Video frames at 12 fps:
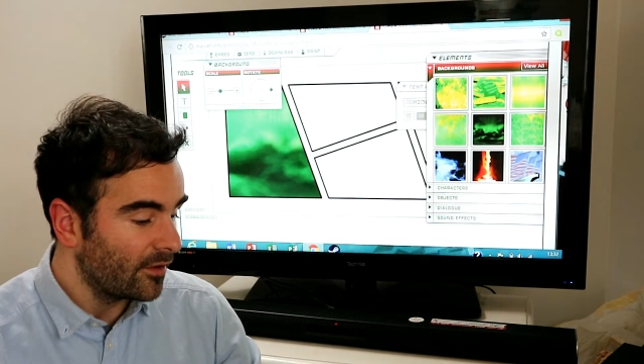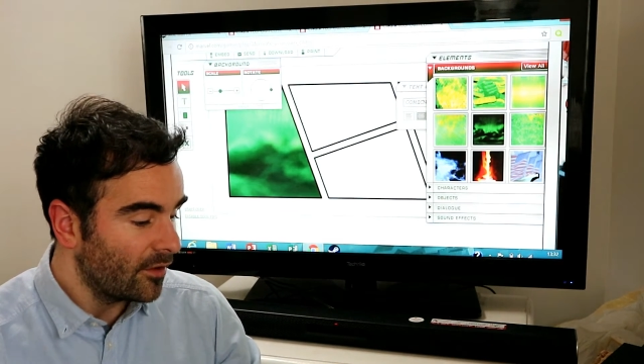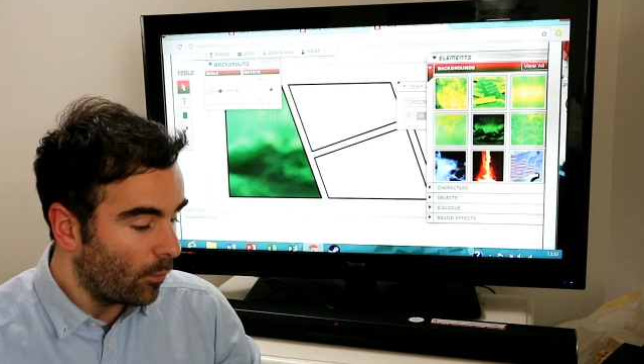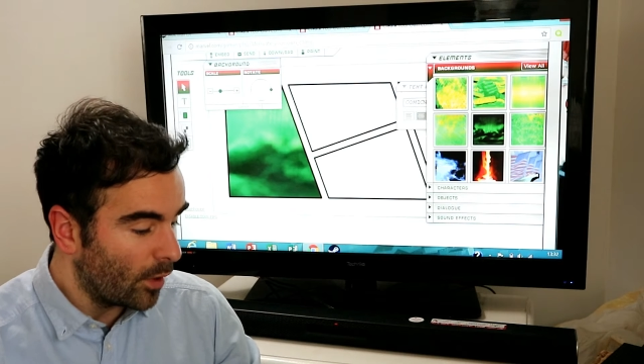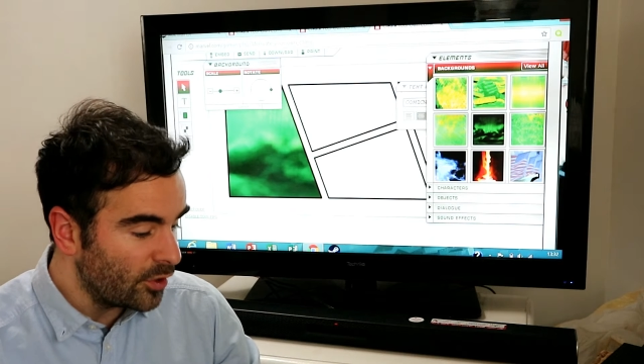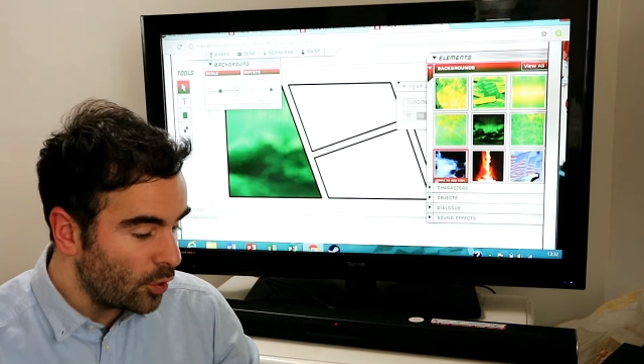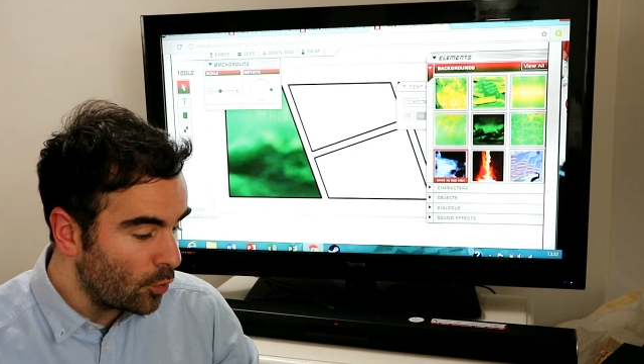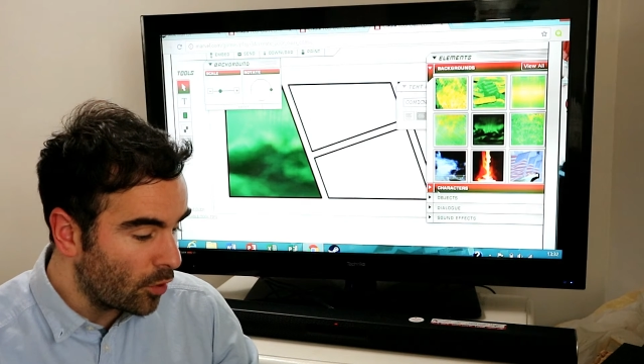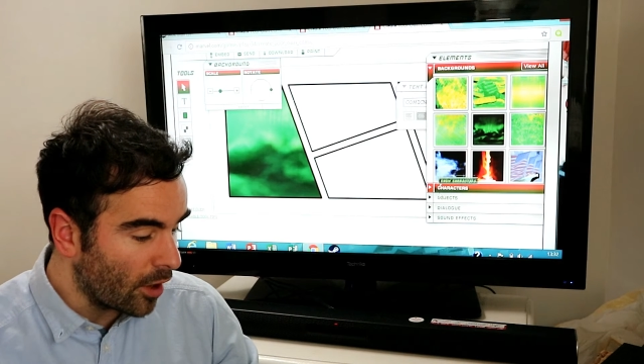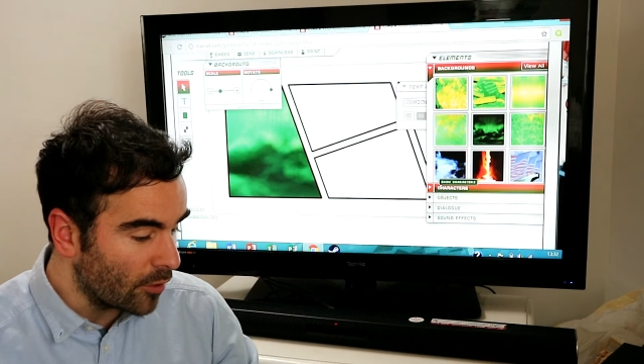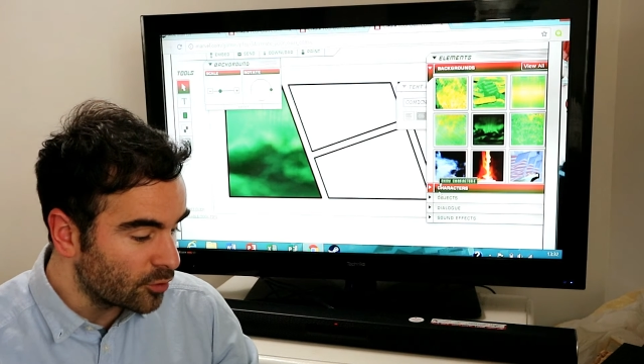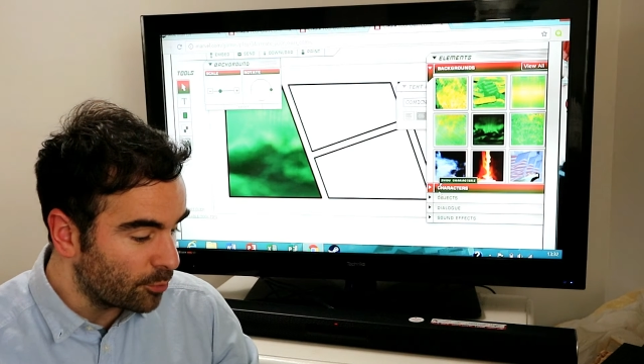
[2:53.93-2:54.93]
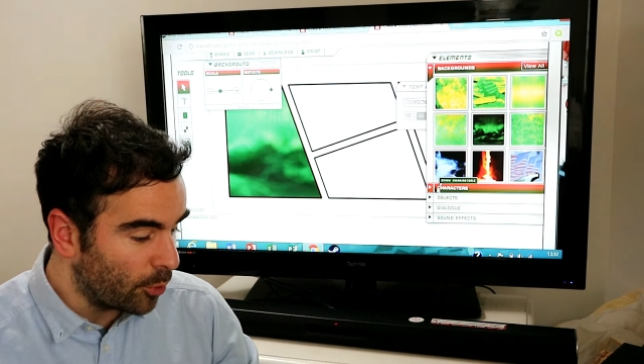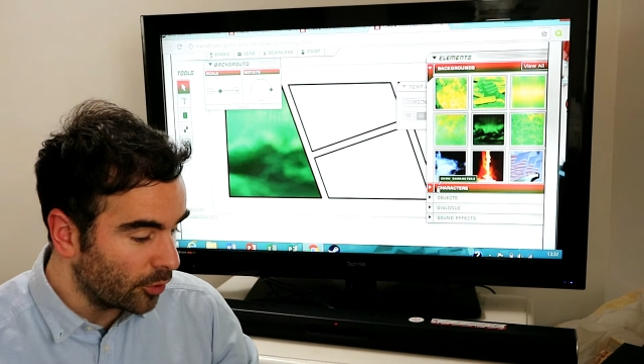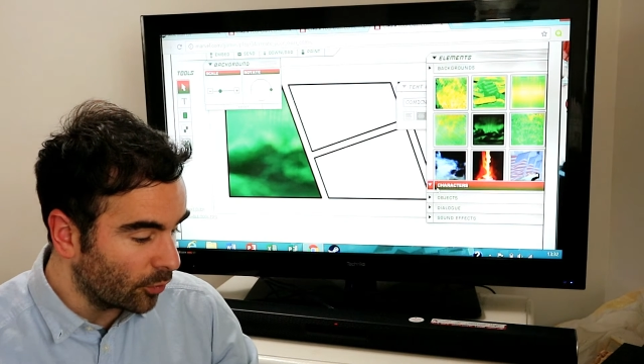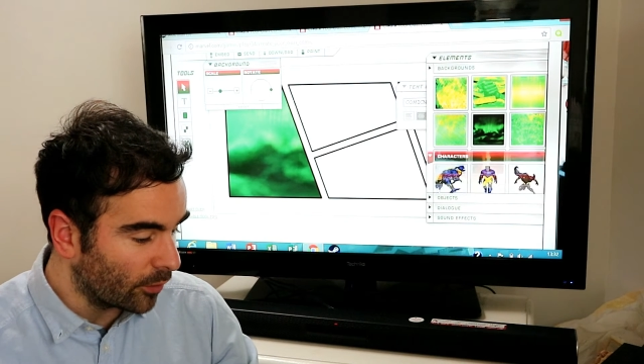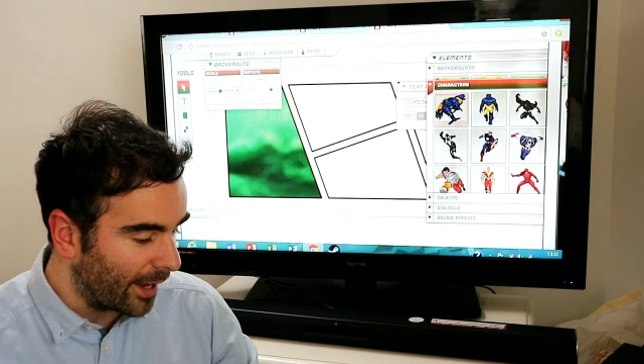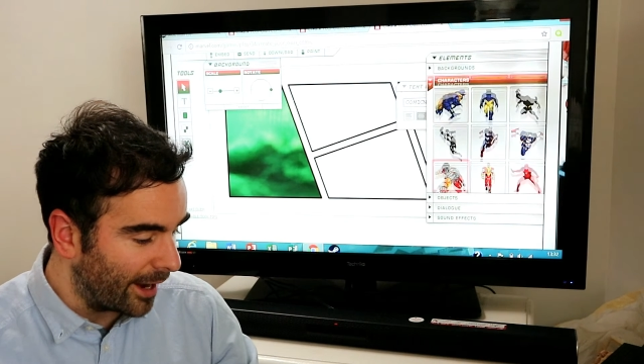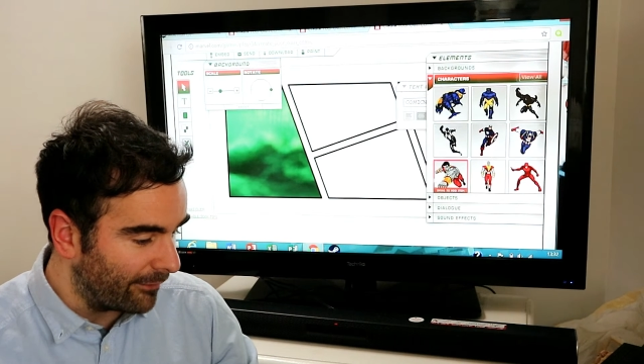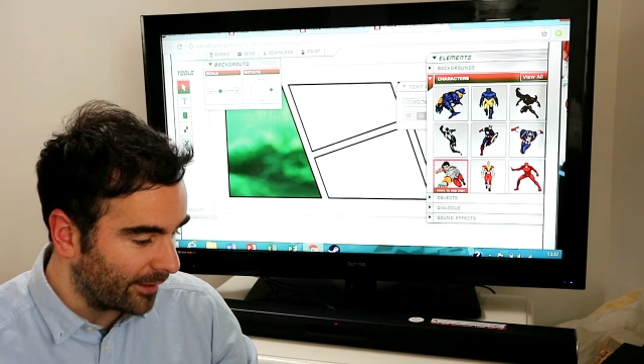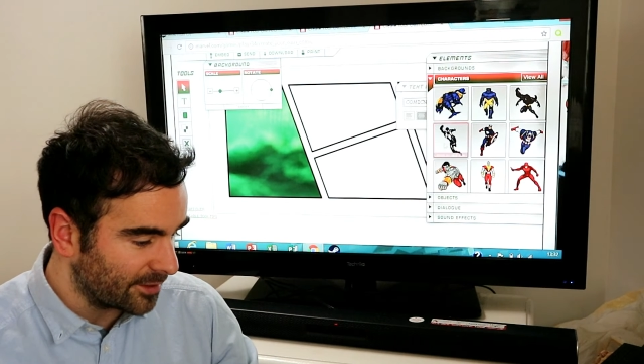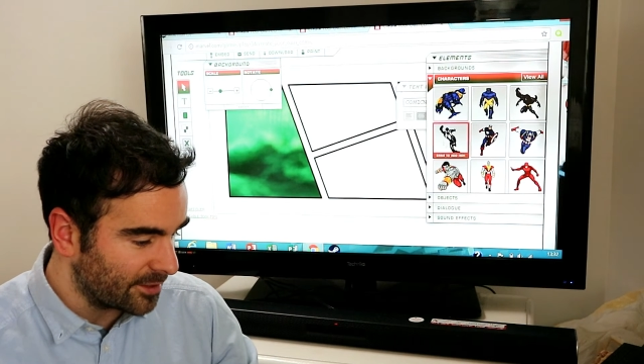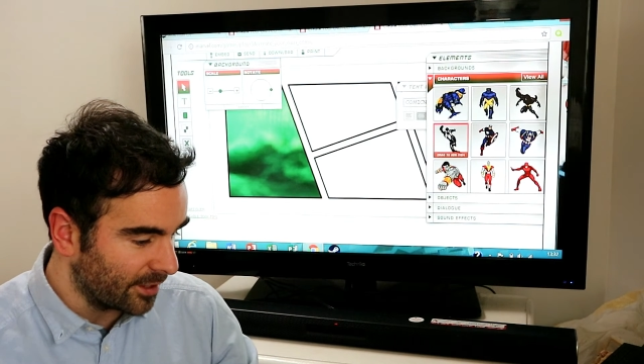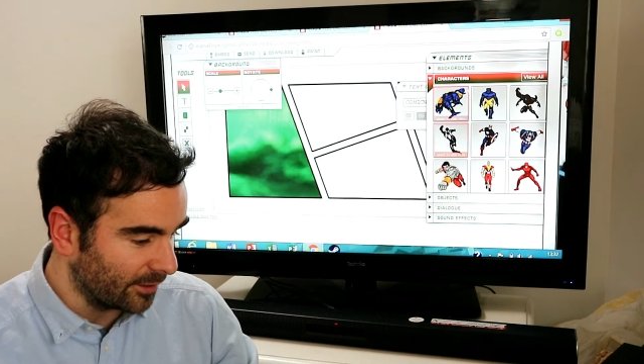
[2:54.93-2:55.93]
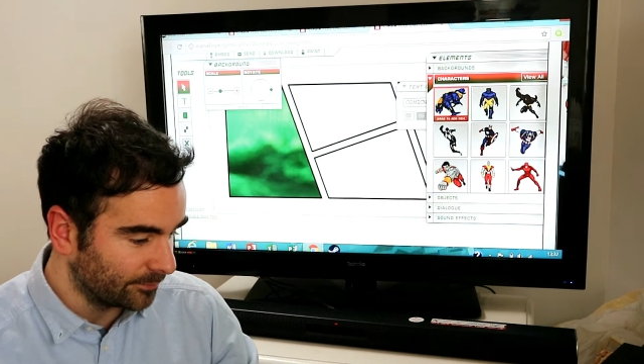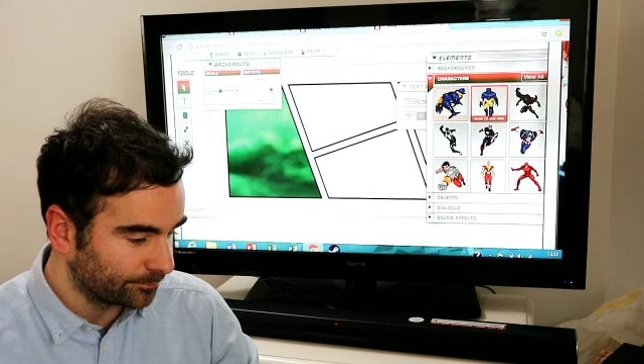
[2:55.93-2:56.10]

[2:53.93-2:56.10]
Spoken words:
when you go to put your character